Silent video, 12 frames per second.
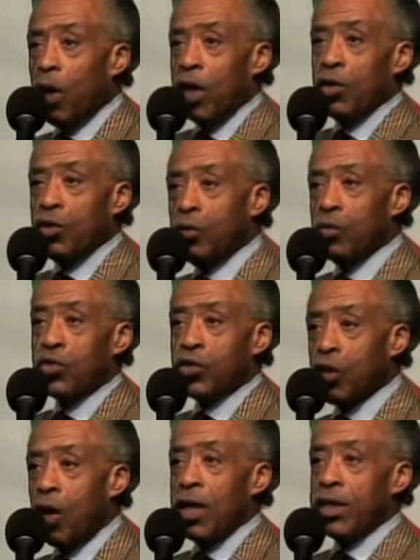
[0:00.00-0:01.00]
from one news
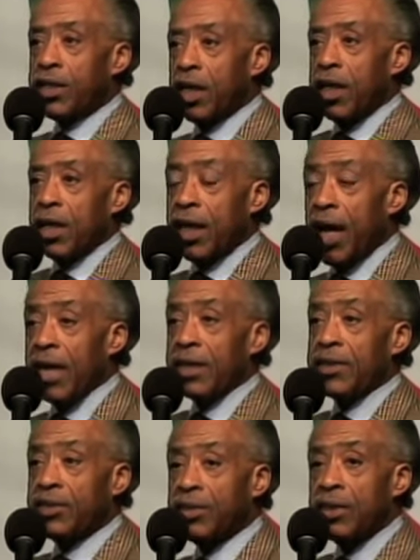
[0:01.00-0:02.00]
story to the
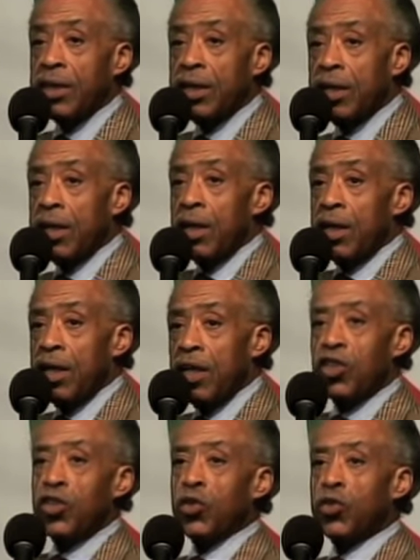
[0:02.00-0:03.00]
next
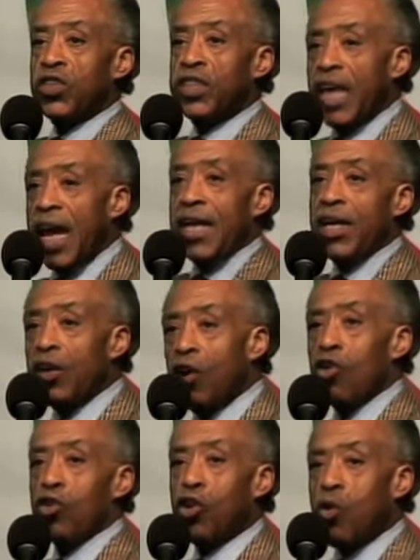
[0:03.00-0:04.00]
is you standing
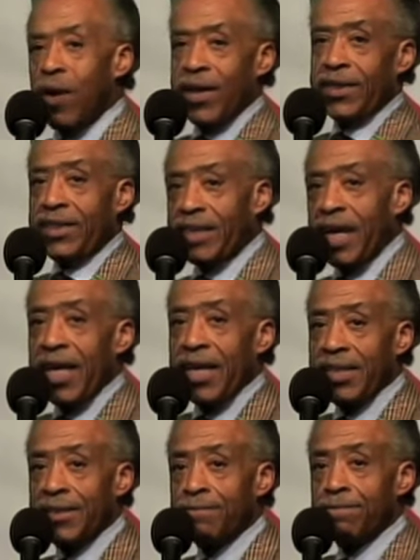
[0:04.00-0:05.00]
on
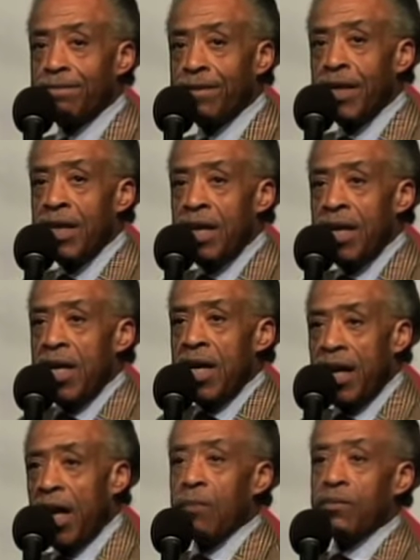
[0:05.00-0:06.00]
quicksand.
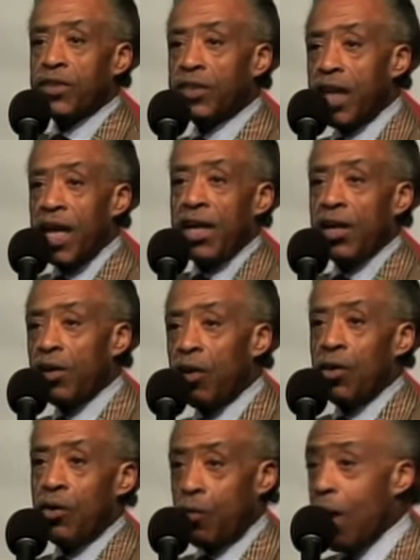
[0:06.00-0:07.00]
And I'm standing
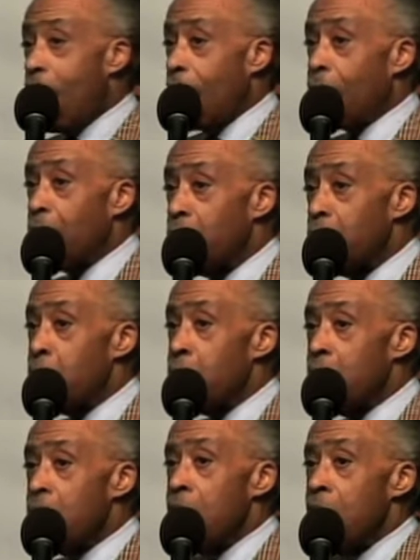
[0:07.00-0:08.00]
on the rock.
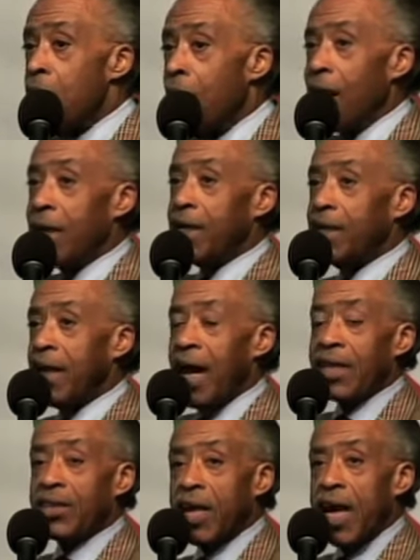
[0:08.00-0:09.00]
I need
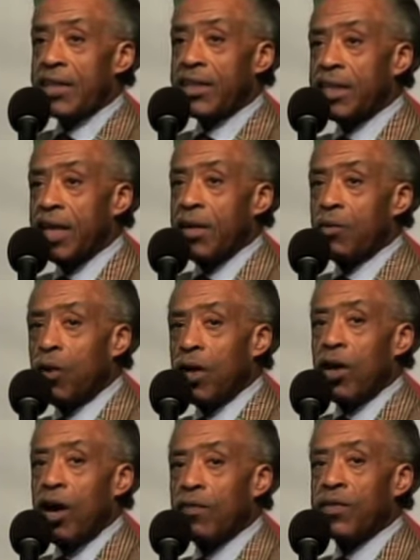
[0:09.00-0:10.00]
National Action
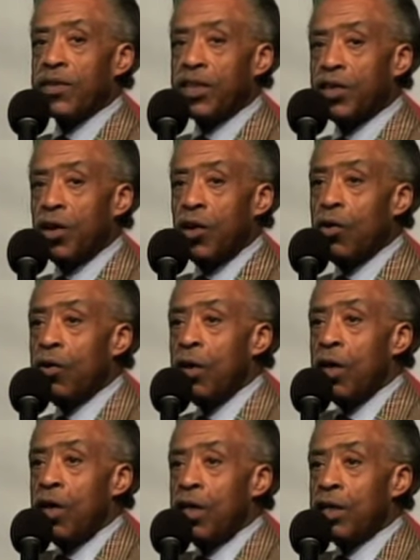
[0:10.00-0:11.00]
Network office to
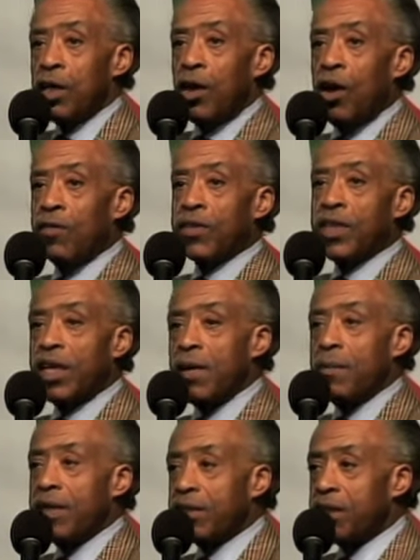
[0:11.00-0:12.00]
go to the office of
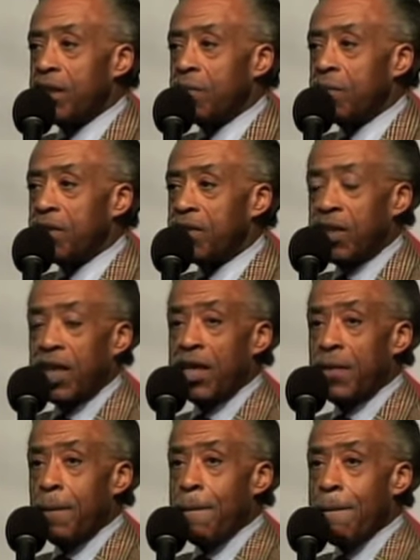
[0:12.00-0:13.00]
MSNBC.